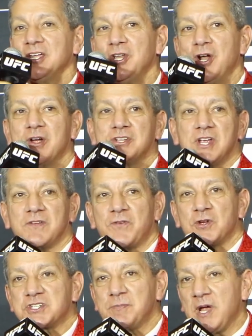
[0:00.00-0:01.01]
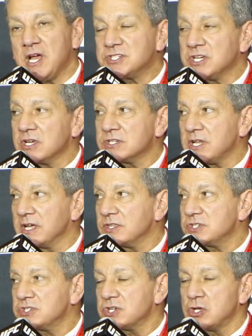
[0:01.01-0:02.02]
You know, it feels amazing because, like,
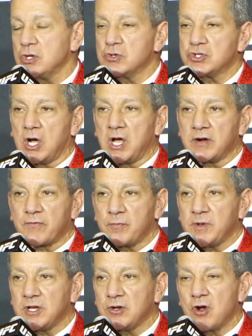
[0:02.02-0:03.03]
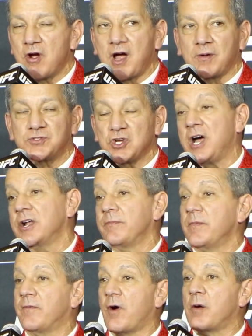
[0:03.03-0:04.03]
this is a huge honor for me. You know how, John,
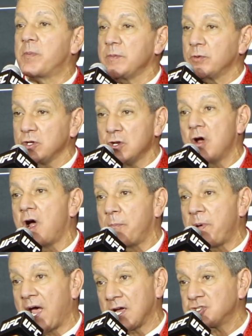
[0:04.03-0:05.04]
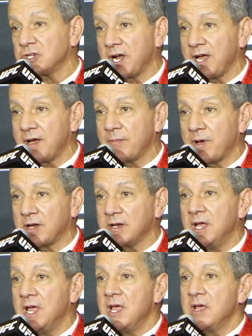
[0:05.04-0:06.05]
of all people, you know how passionate I am
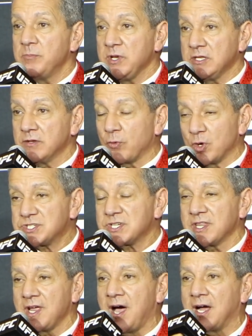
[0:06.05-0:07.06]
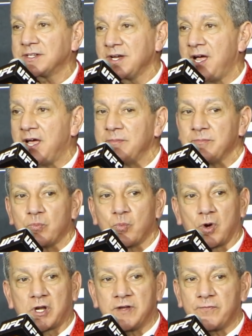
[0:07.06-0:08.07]
about being the voice of the octagon,
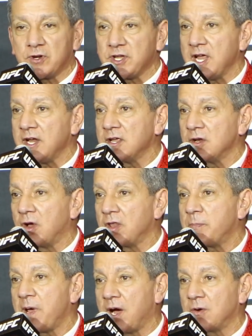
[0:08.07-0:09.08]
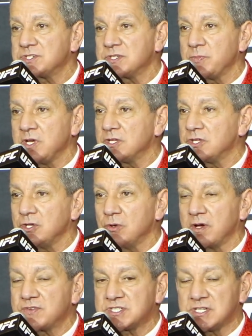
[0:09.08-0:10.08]
working for Dana and all the powers that be at the
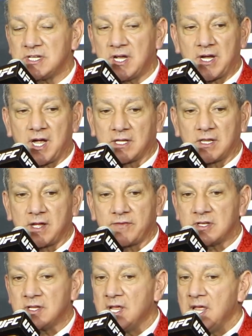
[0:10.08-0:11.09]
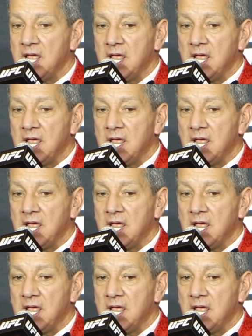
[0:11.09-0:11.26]
UFC. I love it.